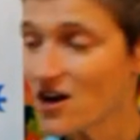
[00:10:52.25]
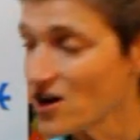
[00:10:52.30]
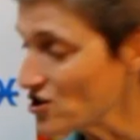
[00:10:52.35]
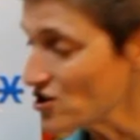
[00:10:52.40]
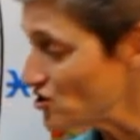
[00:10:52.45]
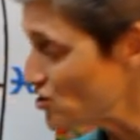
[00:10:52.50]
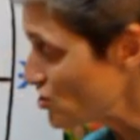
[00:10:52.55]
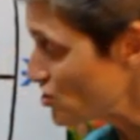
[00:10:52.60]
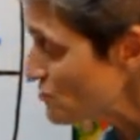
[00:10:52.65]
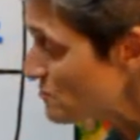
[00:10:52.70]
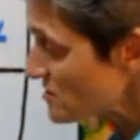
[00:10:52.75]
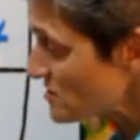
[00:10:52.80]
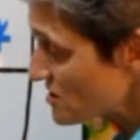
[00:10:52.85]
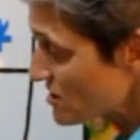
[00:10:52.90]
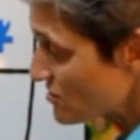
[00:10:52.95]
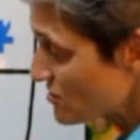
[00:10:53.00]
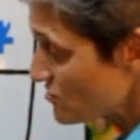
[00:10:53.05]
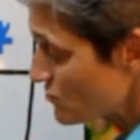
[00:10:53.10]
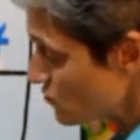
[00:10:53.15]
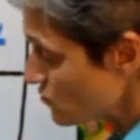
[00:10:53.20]
And
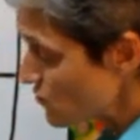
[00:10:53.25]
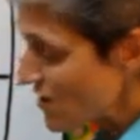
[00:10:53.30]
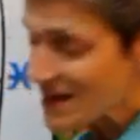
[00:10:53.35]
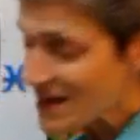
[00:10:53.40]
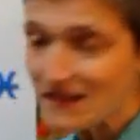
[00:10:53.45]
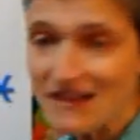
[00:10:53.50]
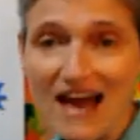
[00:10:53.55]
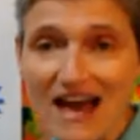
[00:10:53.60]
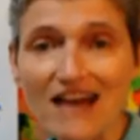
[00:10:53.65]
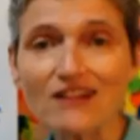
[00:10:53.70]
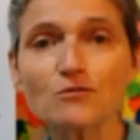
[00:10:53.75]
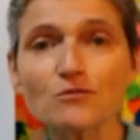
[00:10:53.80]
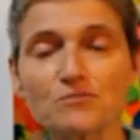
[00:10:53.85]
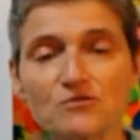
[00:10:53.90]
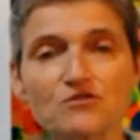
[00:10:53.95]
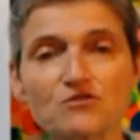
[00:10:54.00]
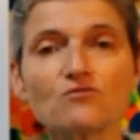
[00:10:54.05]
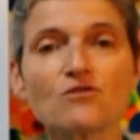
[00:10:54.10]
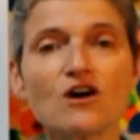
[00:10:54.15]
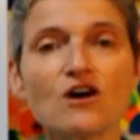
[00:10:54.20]
Jupiter could well
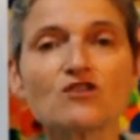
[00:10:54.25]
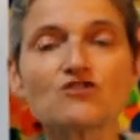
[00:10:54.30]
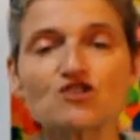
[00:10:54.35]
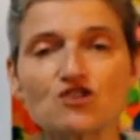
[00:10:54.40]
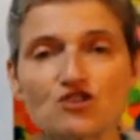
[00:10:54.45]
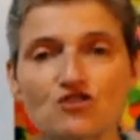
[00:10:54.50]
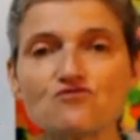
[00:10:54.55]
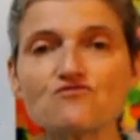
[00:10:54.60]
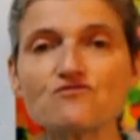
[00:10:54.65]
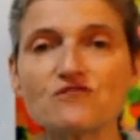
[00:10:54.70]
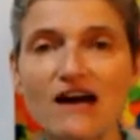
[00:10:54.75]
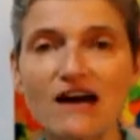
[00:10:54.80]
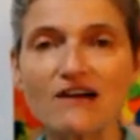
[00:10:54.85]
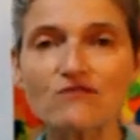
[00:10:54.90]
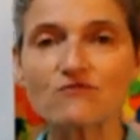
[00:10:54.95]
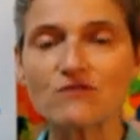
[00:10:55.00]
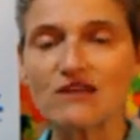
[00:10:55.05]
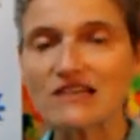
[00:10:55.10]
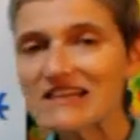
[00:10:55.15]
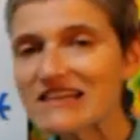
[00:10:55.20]
help you to do
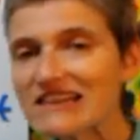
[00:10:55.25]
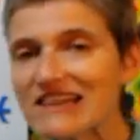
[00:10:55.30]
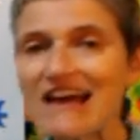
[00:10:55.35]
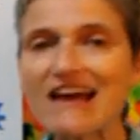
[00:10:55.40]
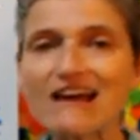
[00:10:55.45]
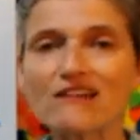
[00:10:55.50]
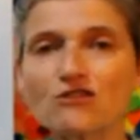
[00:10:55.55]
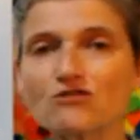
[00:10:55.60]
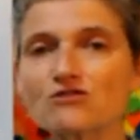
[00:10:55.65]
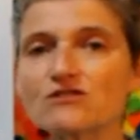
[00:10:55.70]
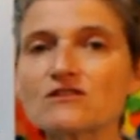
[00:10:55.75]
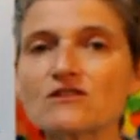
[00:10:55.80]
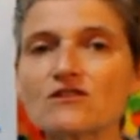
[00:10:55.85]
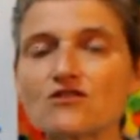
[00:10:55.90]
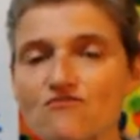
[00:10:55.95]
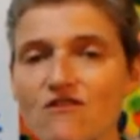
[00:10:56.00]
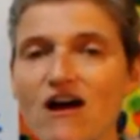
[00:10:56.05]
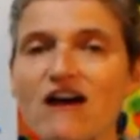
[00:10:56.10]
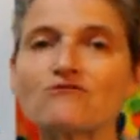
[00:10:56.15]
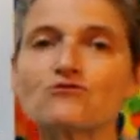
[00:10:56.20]
that, really lay a lot of the
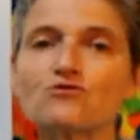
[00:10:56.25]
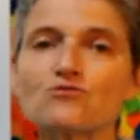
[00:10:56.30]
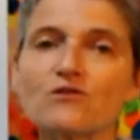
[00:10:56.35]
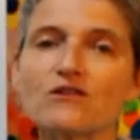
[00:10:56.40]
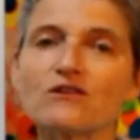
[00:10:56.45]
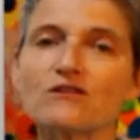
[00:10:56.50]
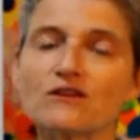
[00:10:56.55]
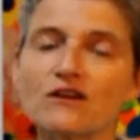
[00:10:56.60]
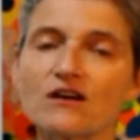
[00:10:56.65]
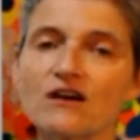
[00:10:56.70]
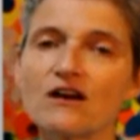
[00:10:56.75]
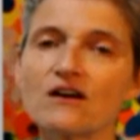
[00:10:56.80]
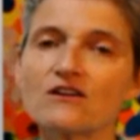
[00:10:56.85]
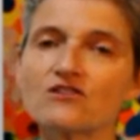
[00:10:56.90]
groundwork